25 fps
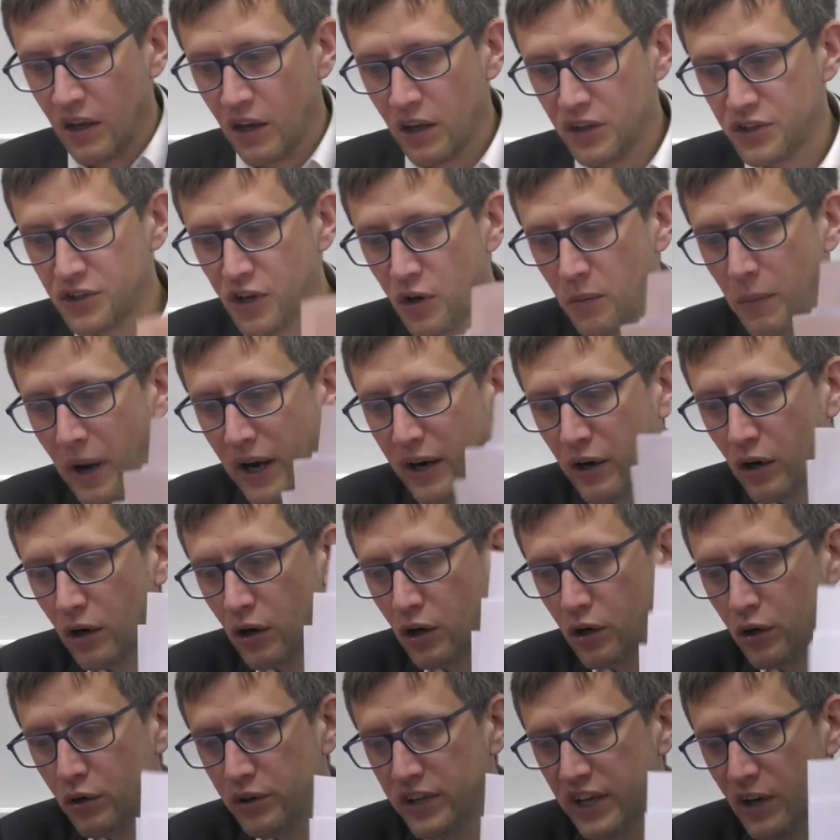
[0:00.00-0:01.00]
So my
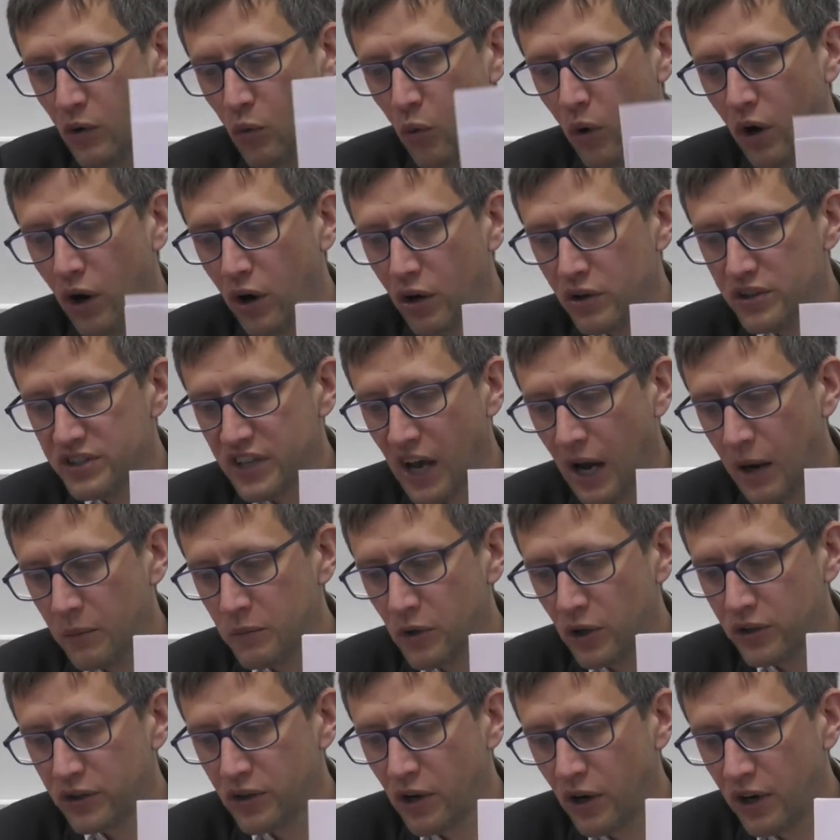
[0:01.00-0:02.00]
concluding words, I'm
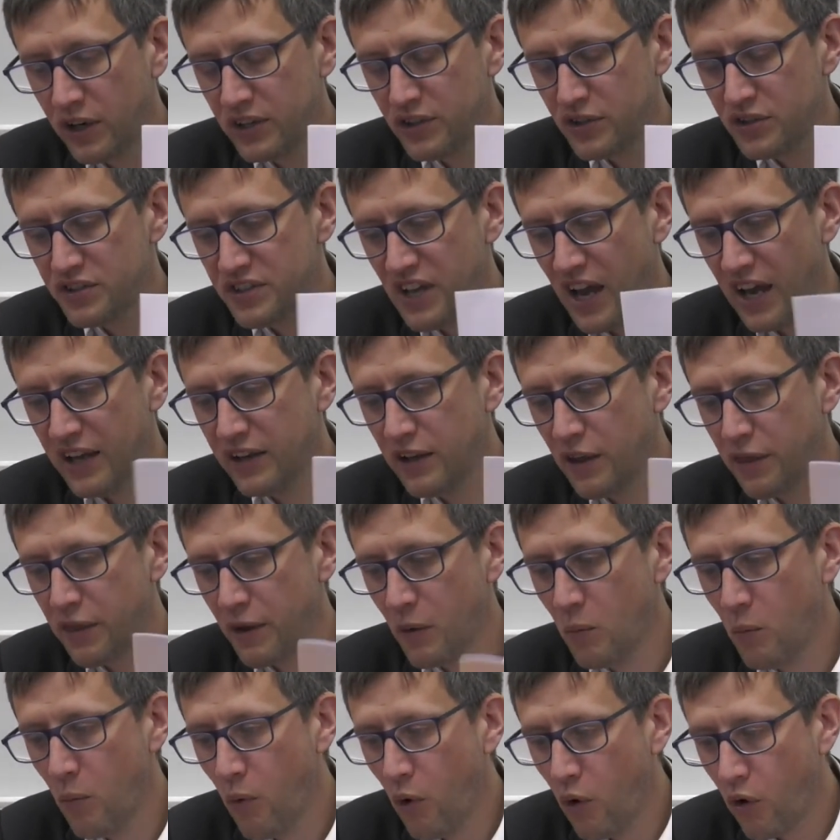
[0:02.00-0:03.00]
not going to say
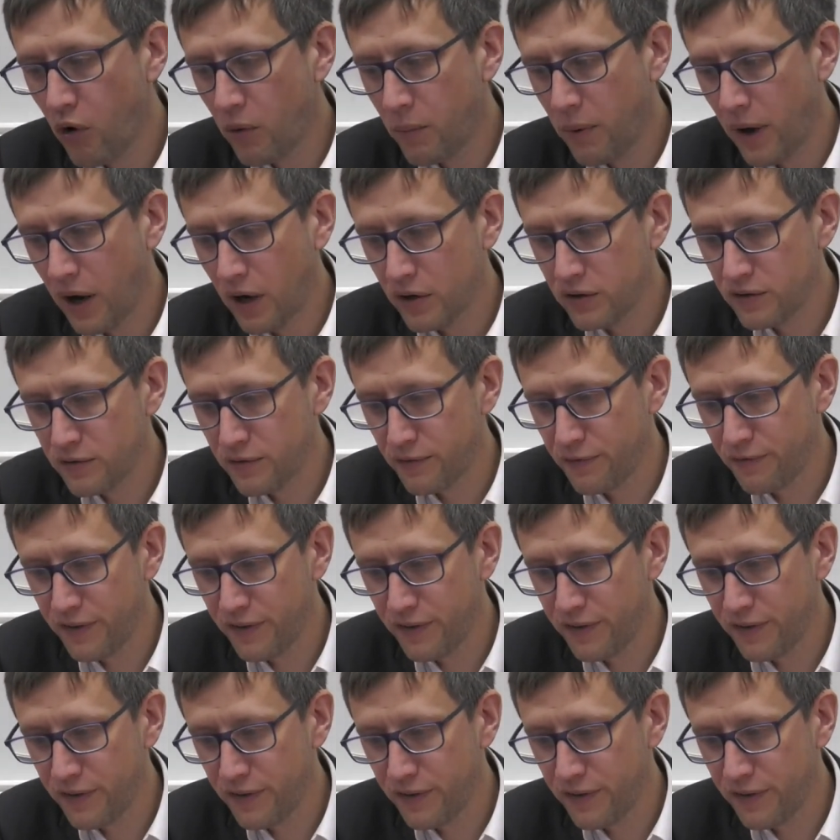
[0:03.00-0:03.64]
anything more about